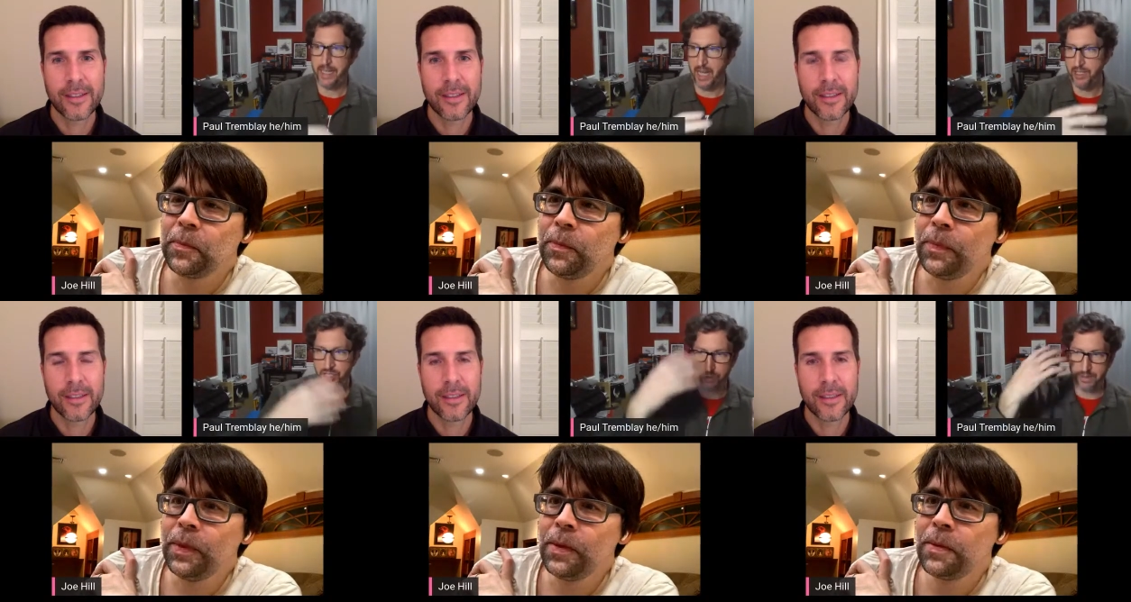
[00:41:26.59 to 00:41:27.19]
Speaker 1: Like
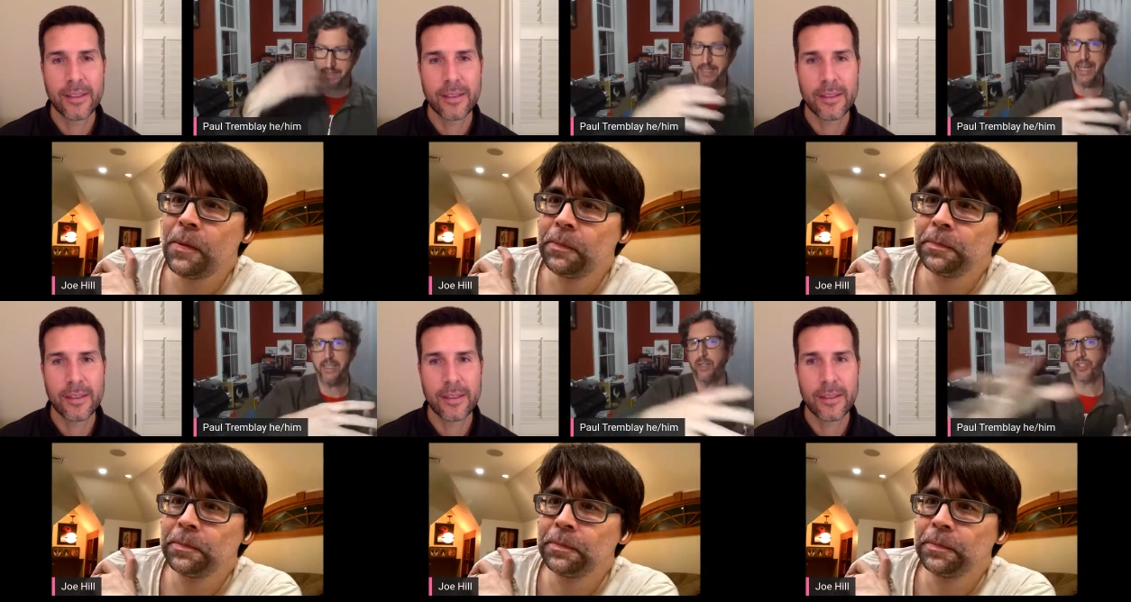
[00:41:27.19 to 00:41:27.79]
I just sort of let
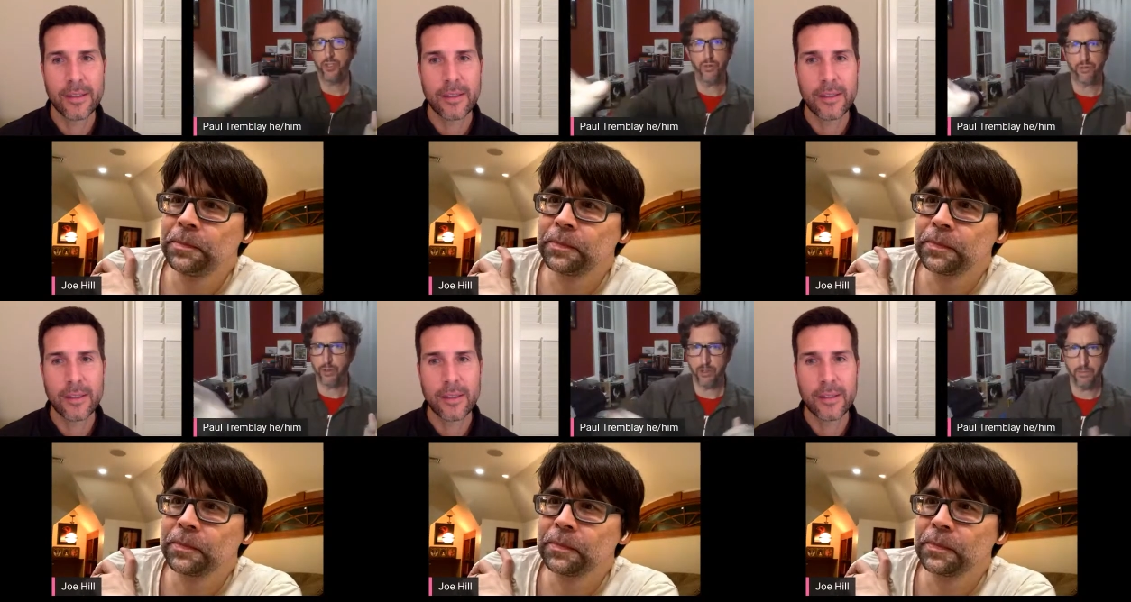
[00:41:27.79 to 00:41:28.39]
the idea
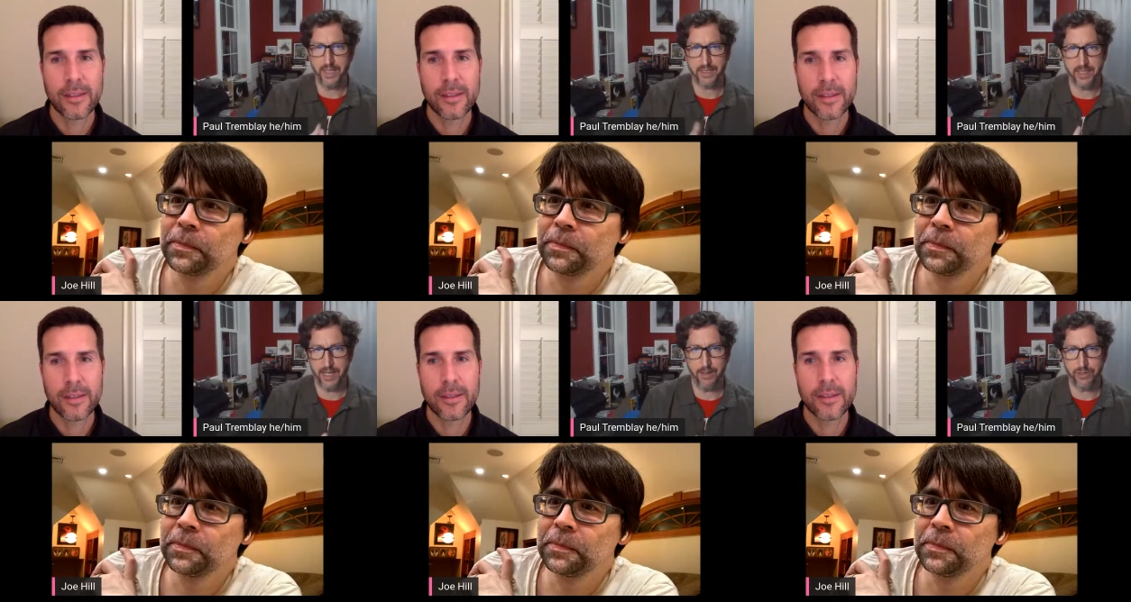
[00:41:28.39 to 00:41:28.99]
stew for a little
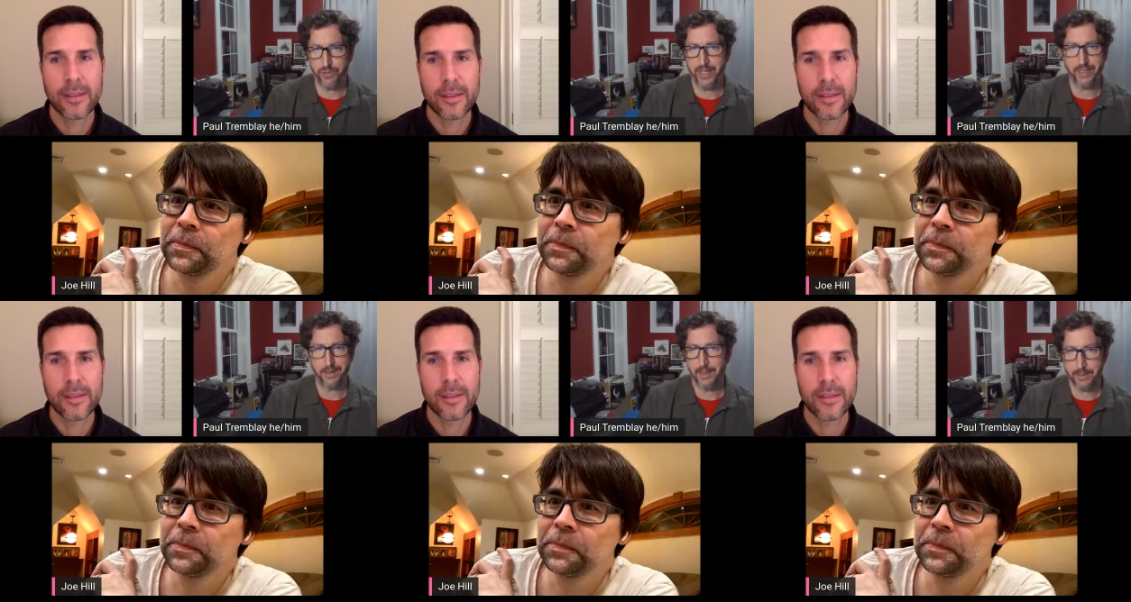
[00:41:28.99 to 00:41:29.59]
bit because I, I, was
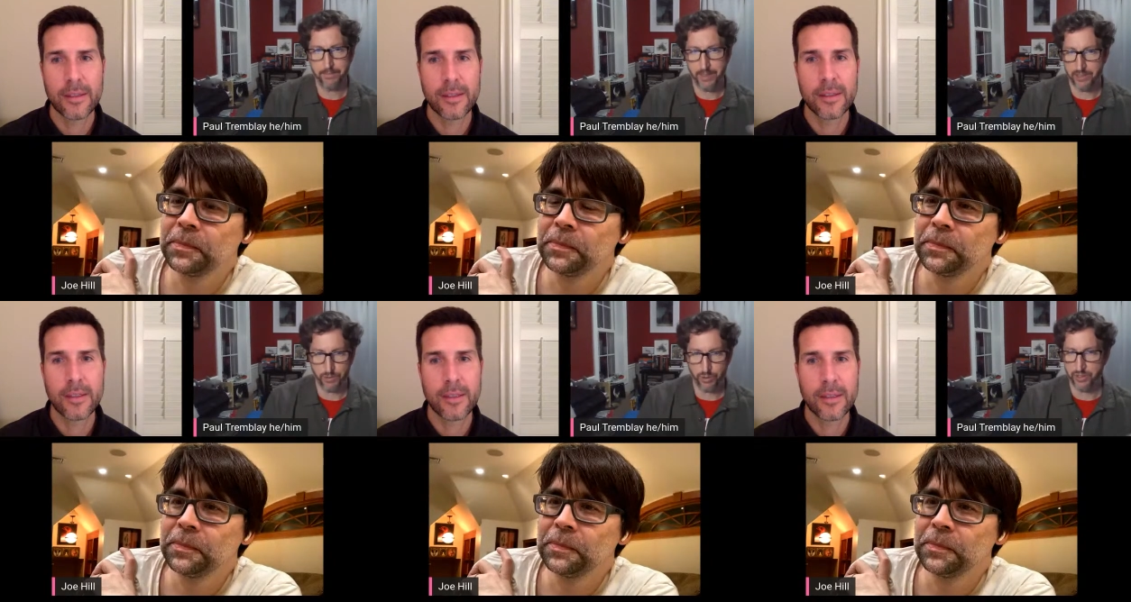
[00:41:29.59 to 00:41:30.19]
writing uh, you
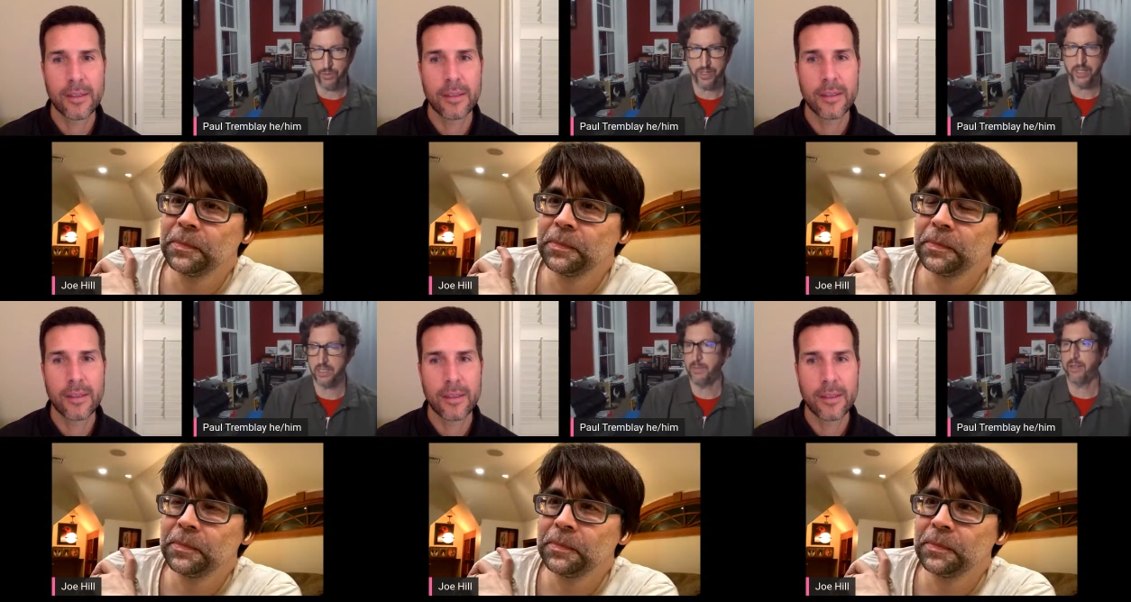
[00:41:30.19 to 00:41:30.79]
know, some short
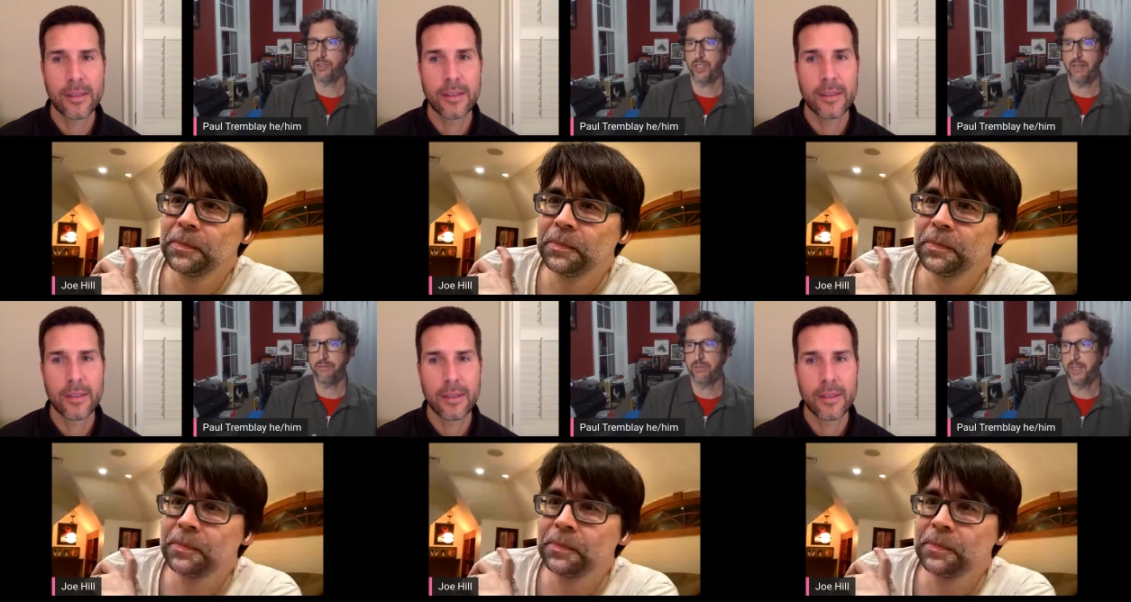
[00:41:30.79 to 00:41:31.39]
stories and some other
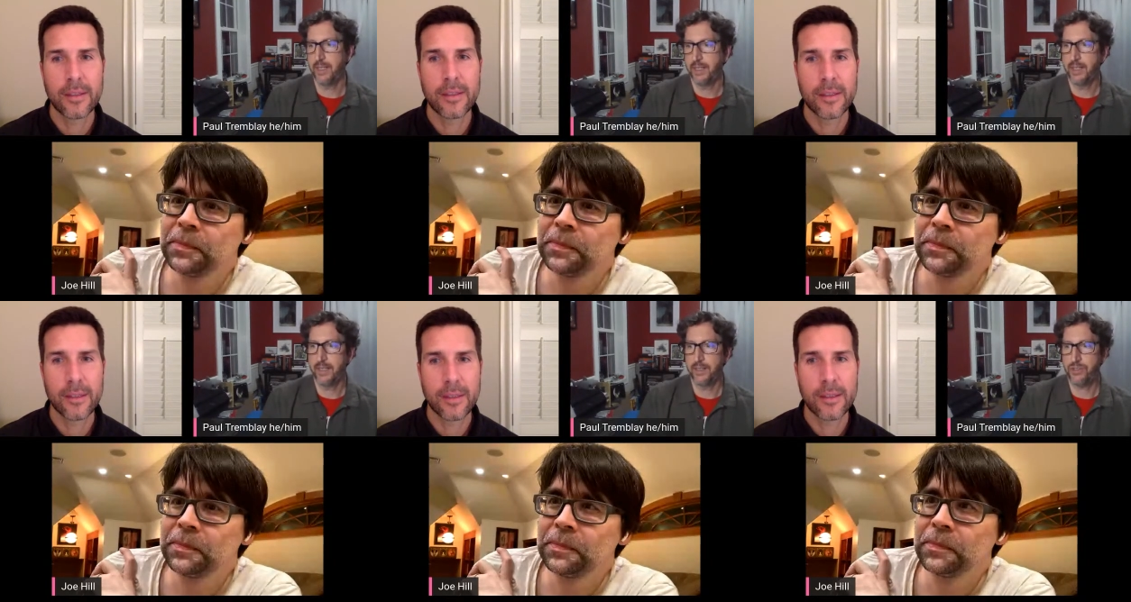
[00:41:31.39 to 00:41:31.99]
stuff.
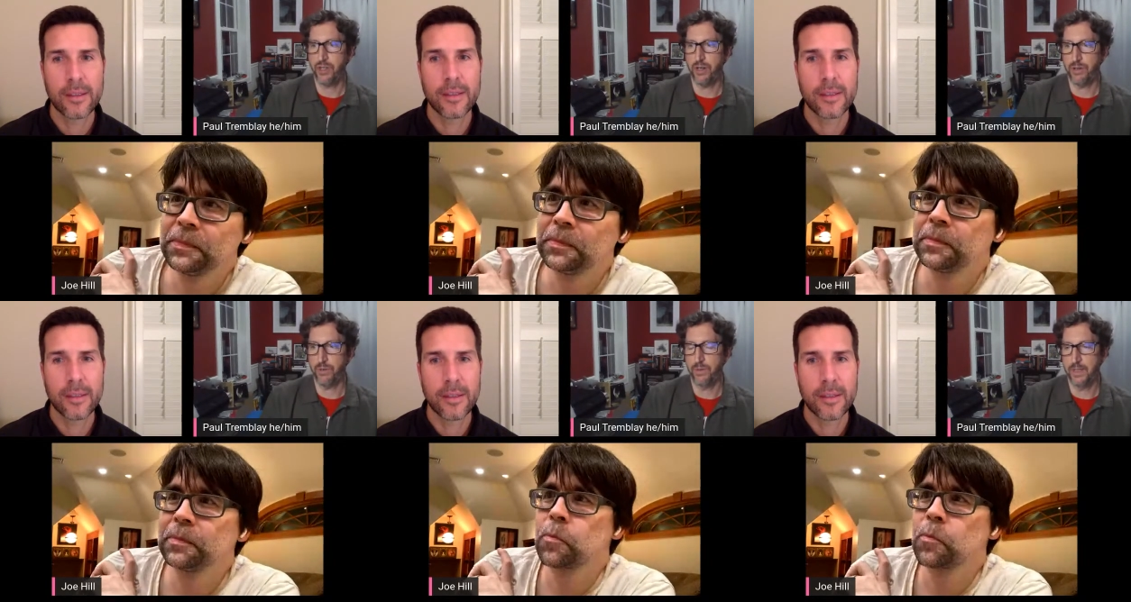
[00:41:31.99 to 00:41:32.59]

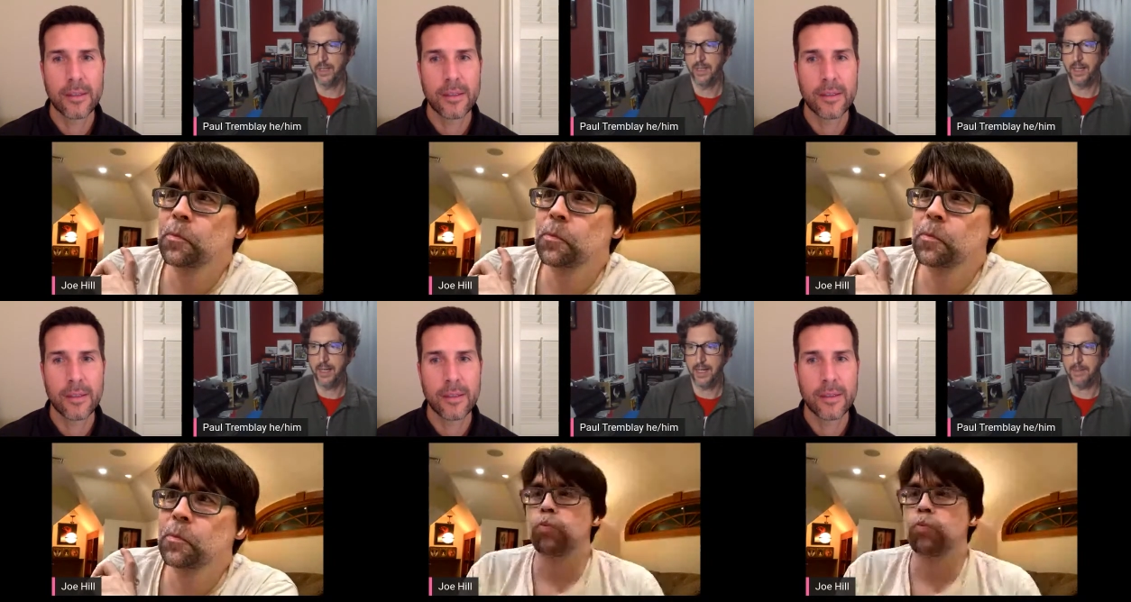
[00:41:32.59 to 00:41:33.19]
So
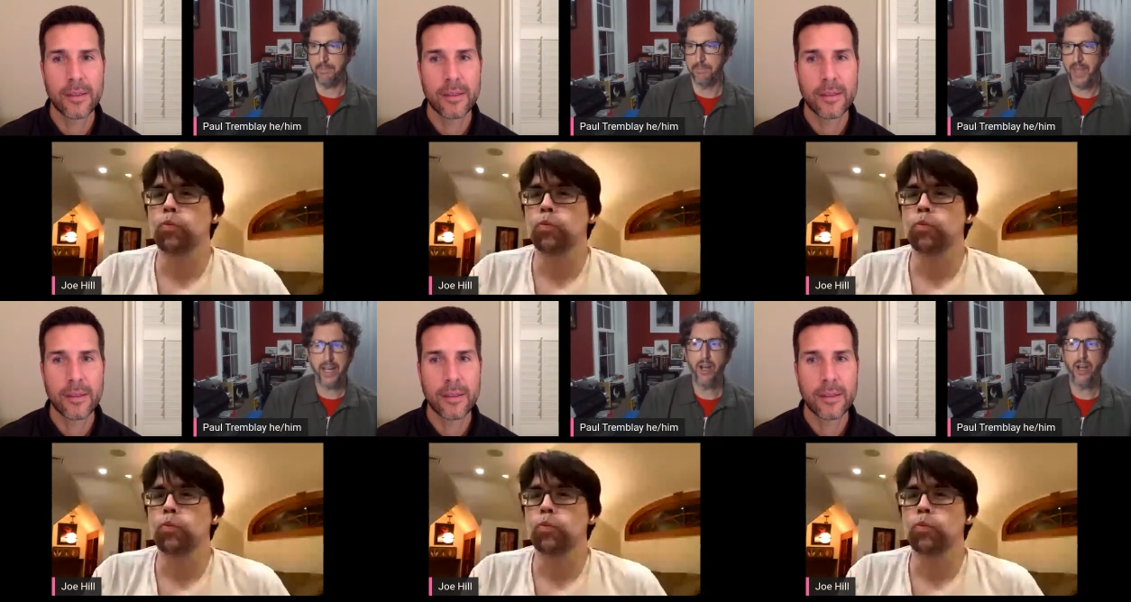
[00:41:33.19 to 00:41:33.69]
um,